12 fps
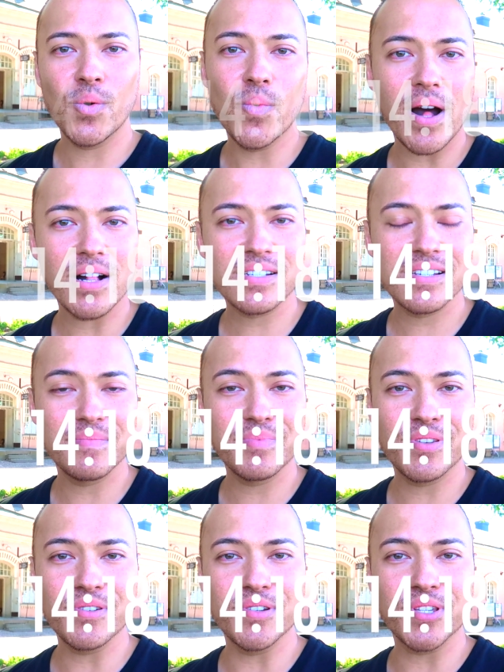Welcome
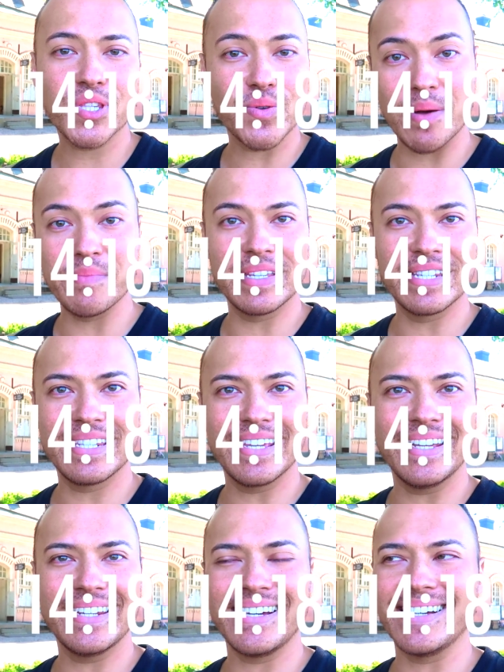to
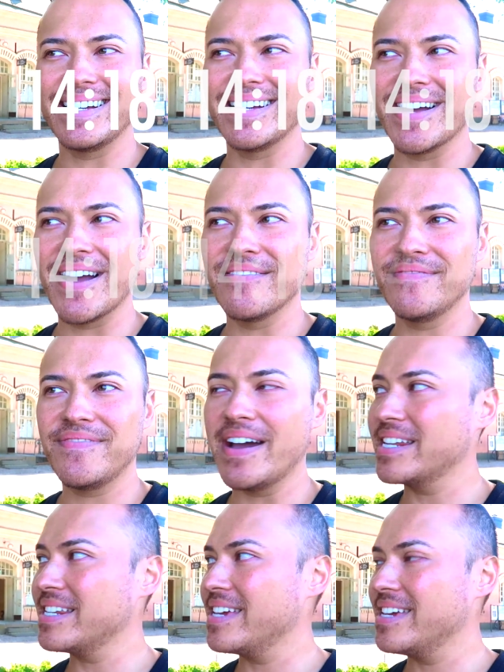Suomenlinna. I'm
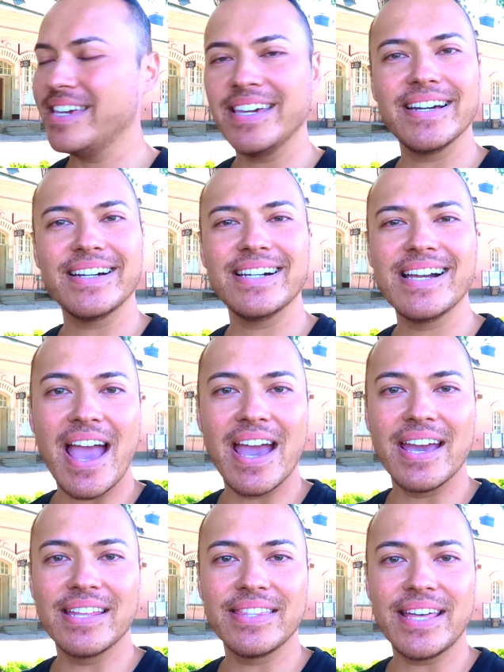finally here,
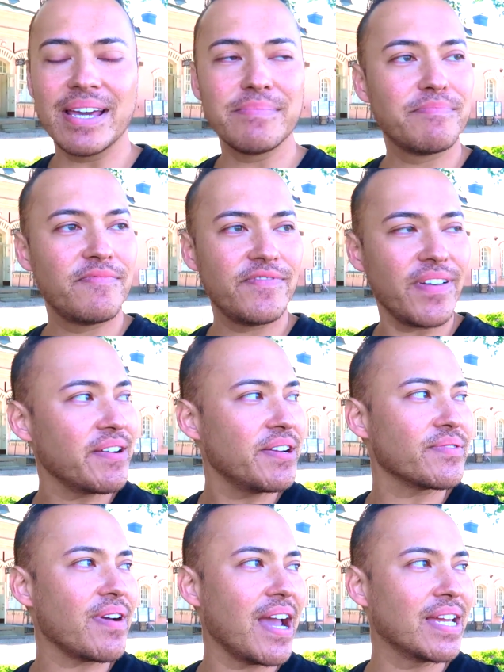and that ferry
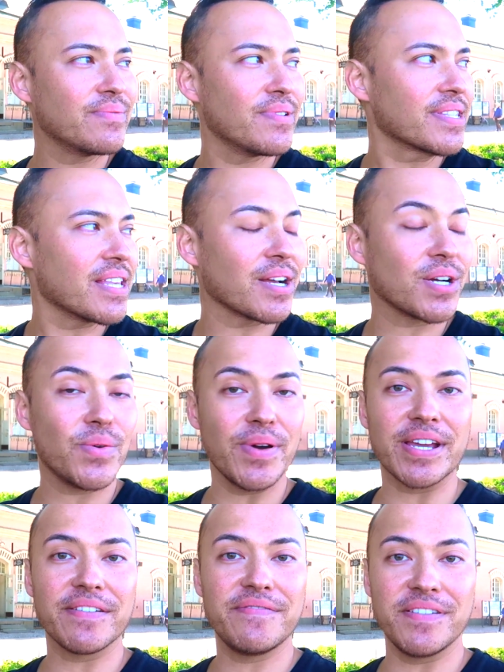ride was a
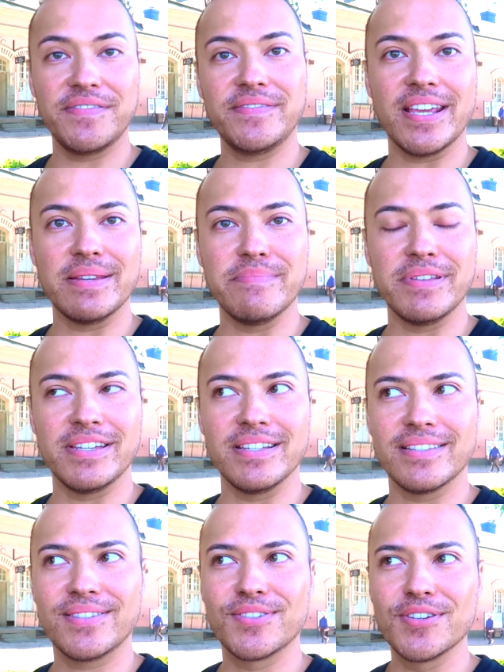quick 15
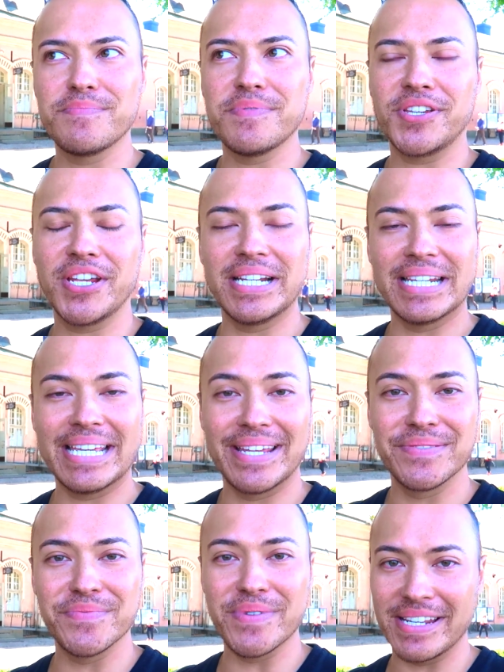minutes, super chilly
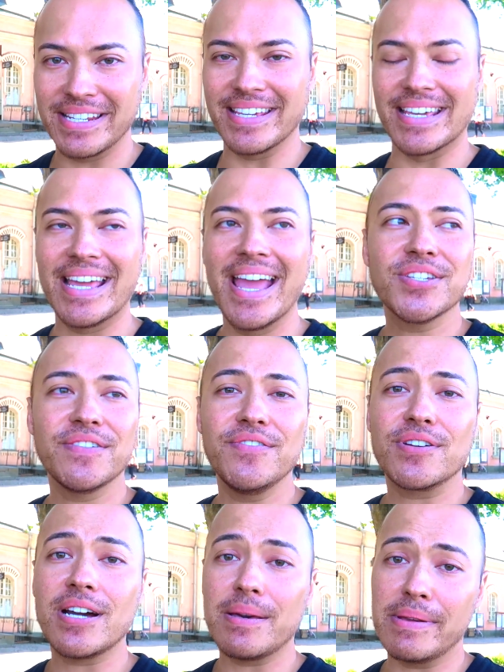and windy. So if
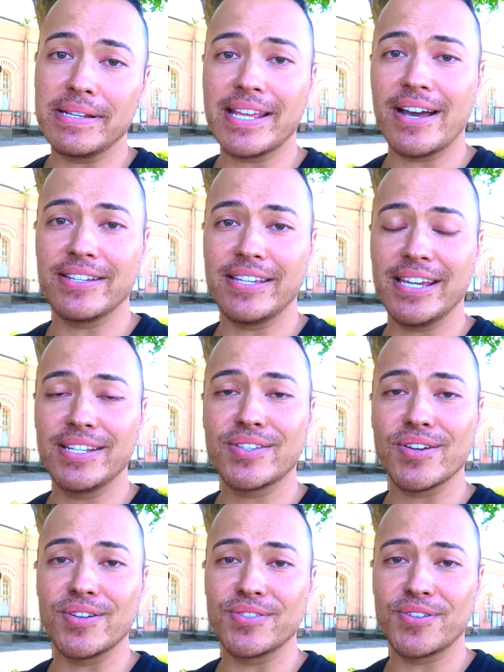you're coming down here,
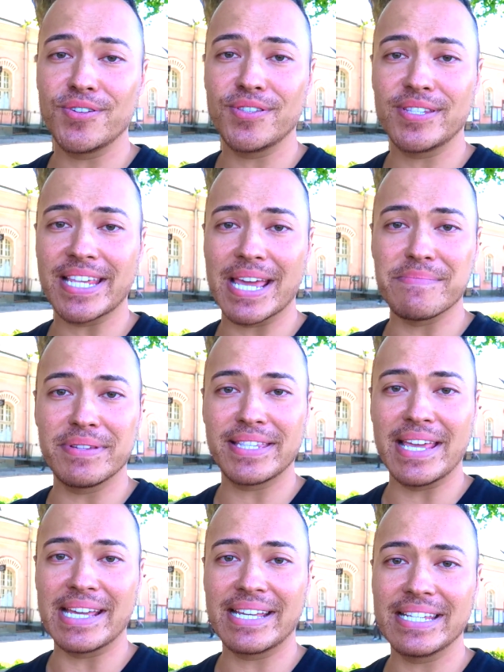don't do the same
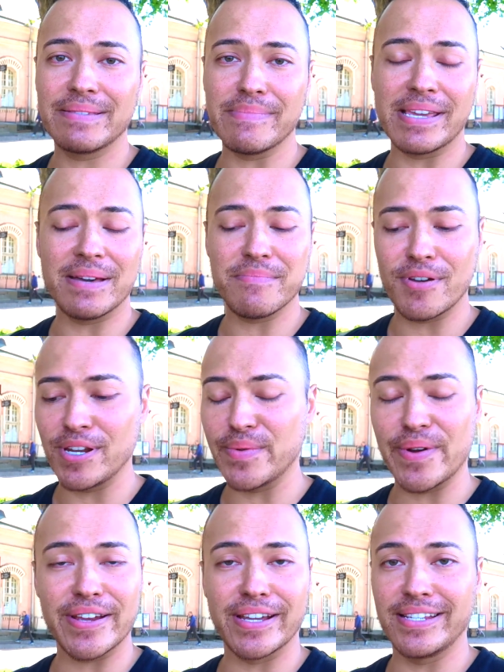mistake as me. I'm only
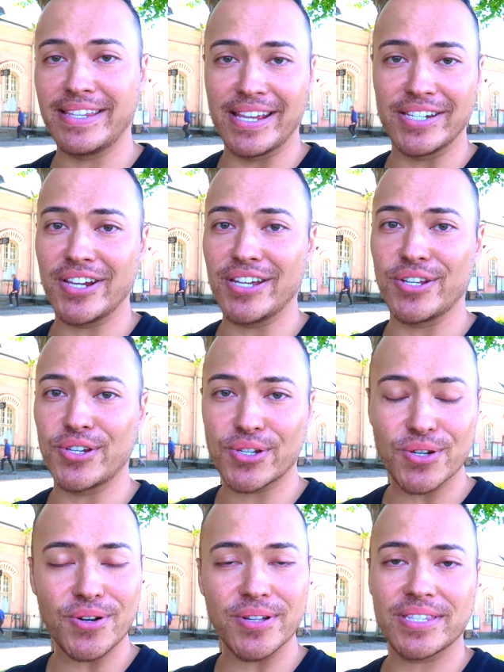wearing a t-shirt and
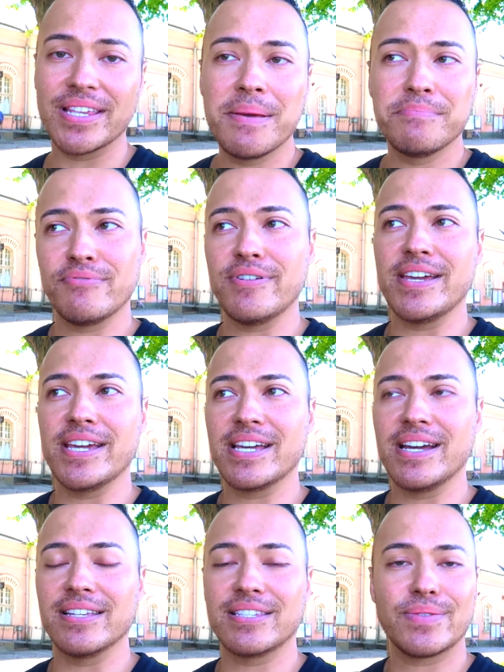shorts. Bring
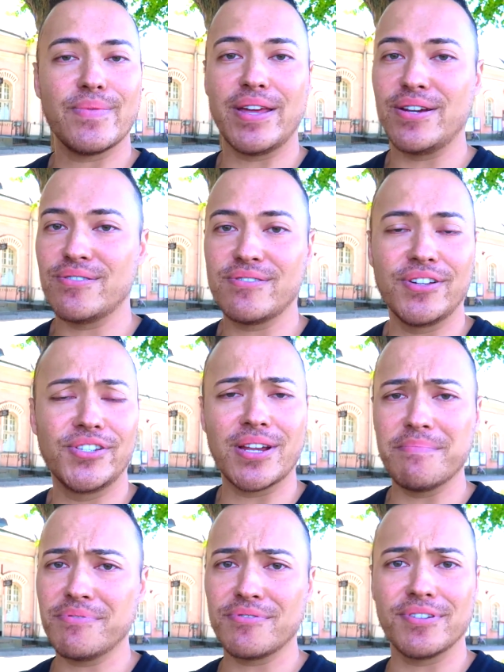a sweater or a
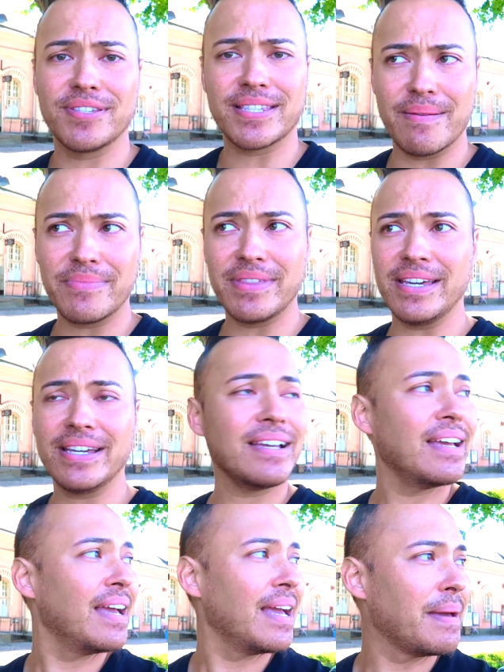jumper or something,
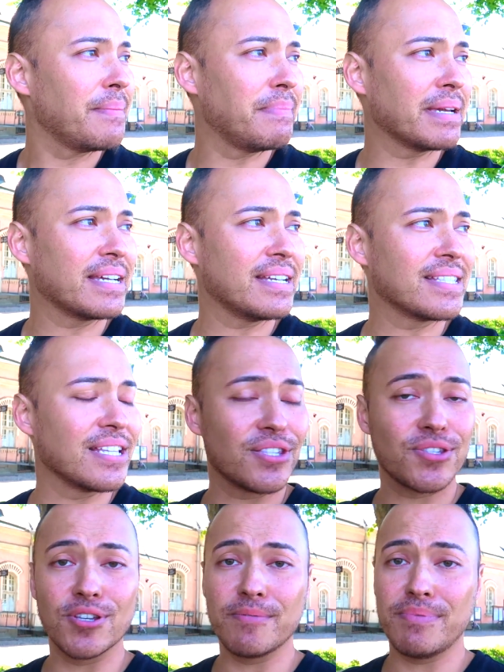because it's
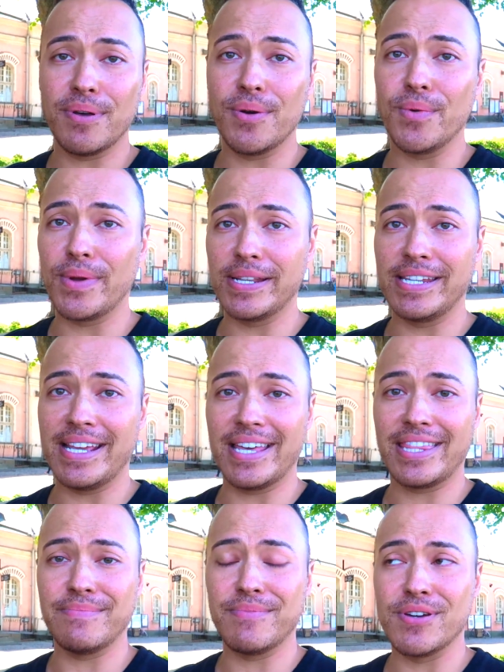super windy
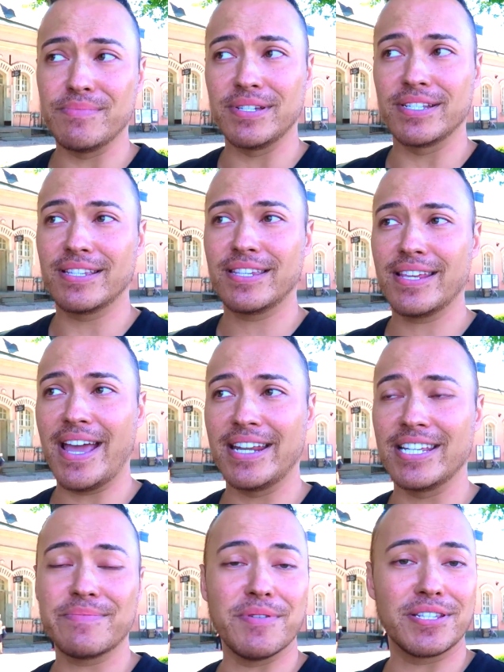at the moment and
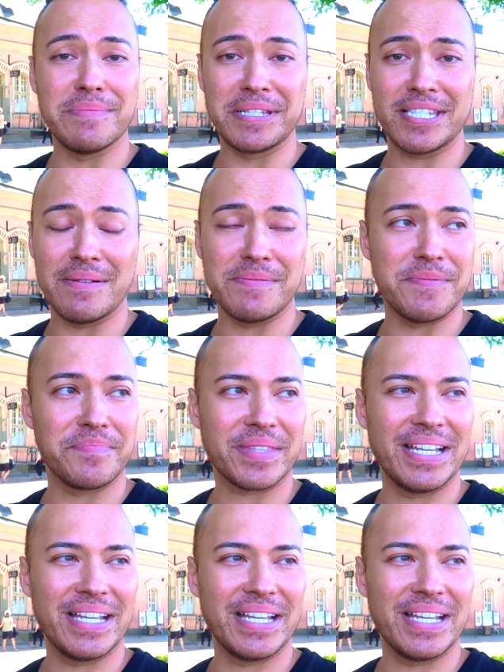it's supposed to be summer.